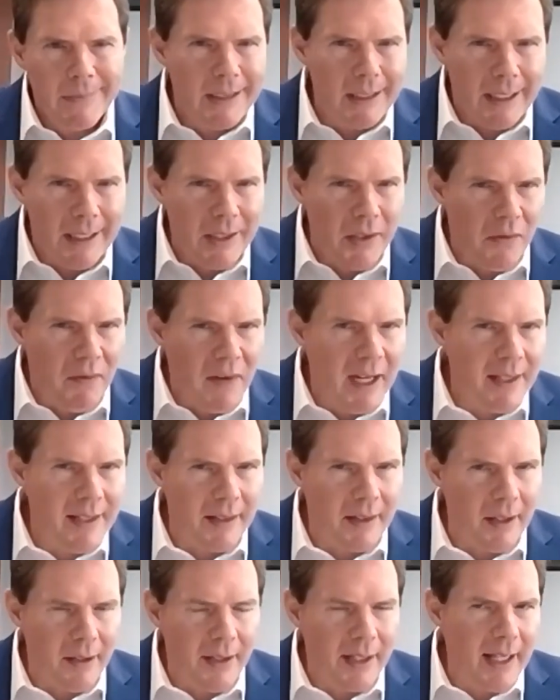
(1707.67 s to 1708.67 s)
let's face
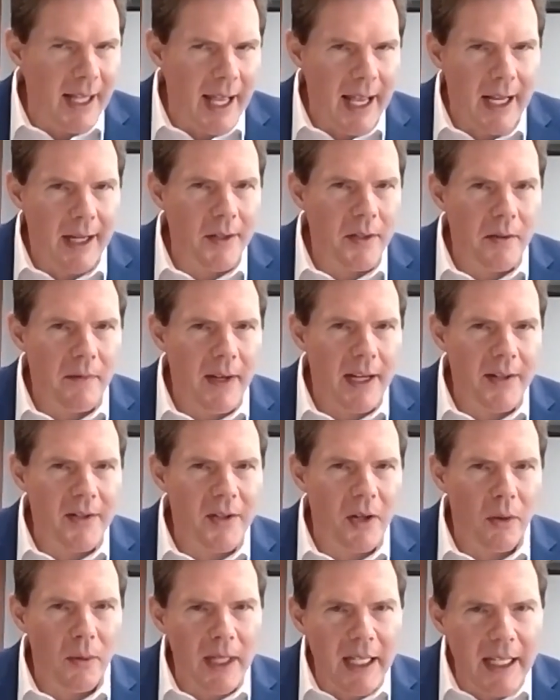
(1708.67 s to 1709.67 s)
it, they're in the hands of
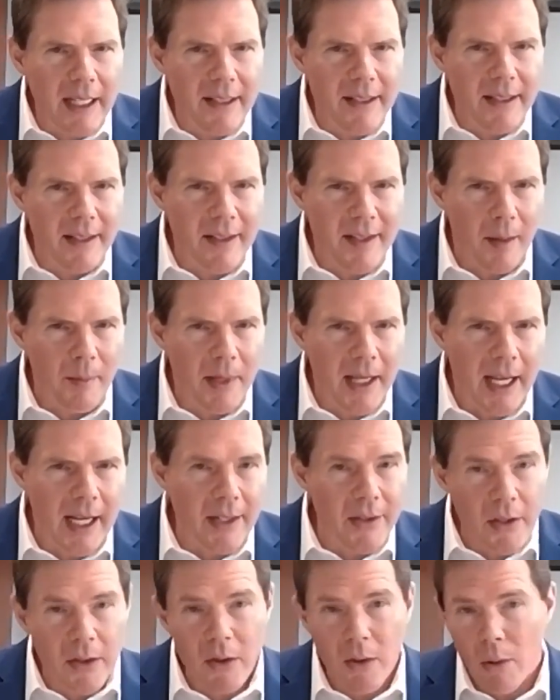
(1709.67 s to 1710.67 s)
SOEs in some
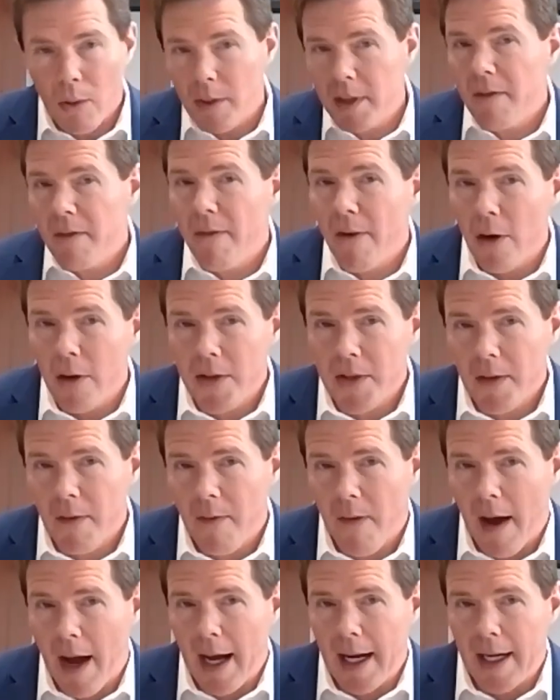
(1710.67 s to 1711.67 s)
cases, or
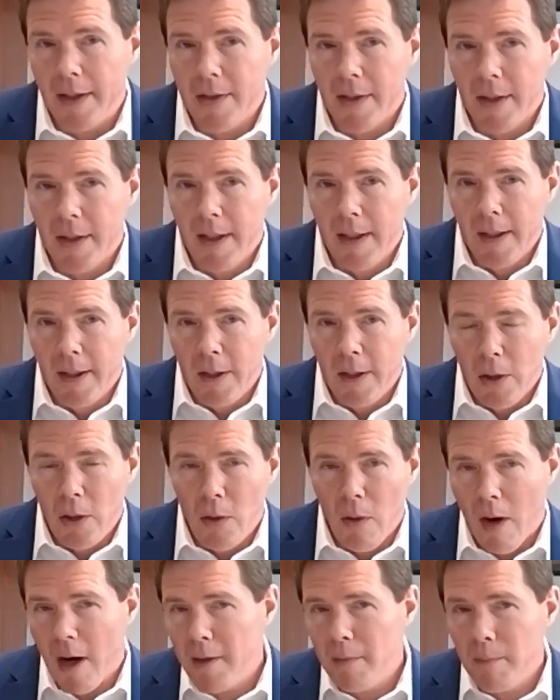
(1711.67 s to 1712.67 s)
diversifieds
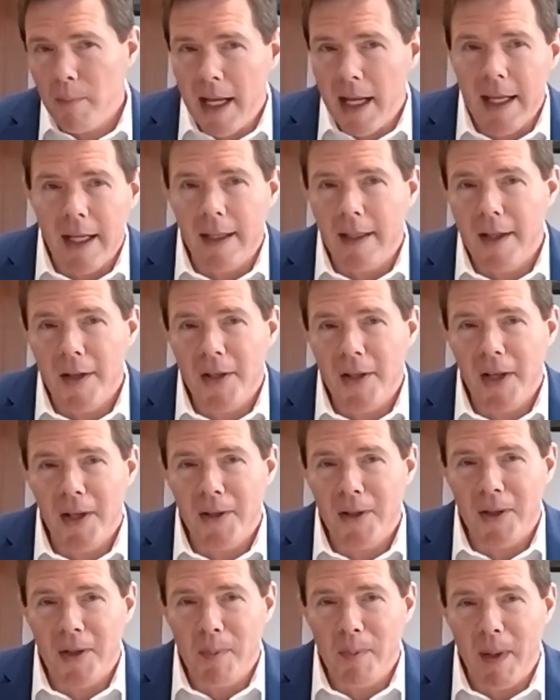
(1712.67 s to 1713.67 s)
who aren't making
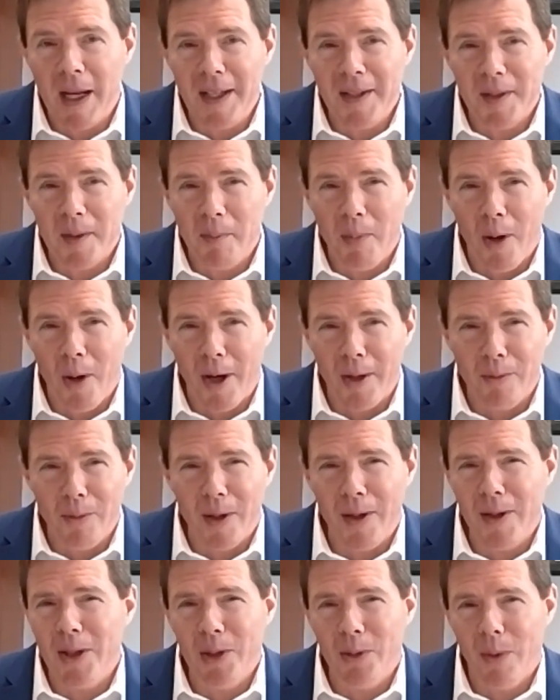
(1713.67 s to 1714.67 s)
decisions based upon
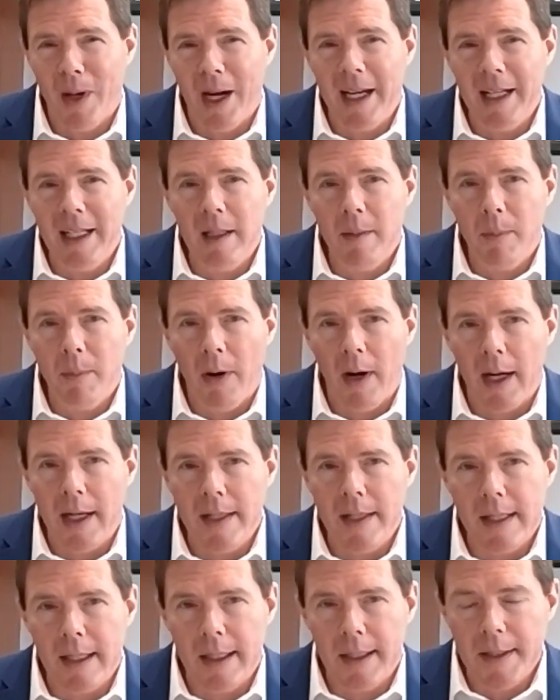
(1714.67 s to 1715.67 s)
where the uranium
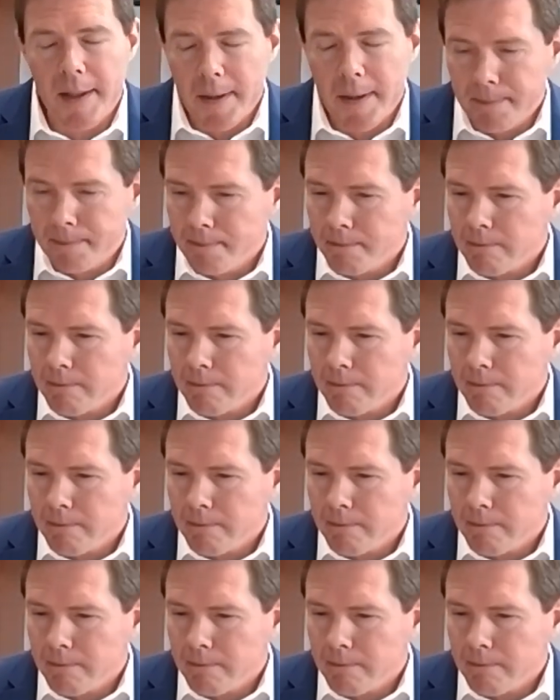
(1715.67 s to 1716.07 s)
price is.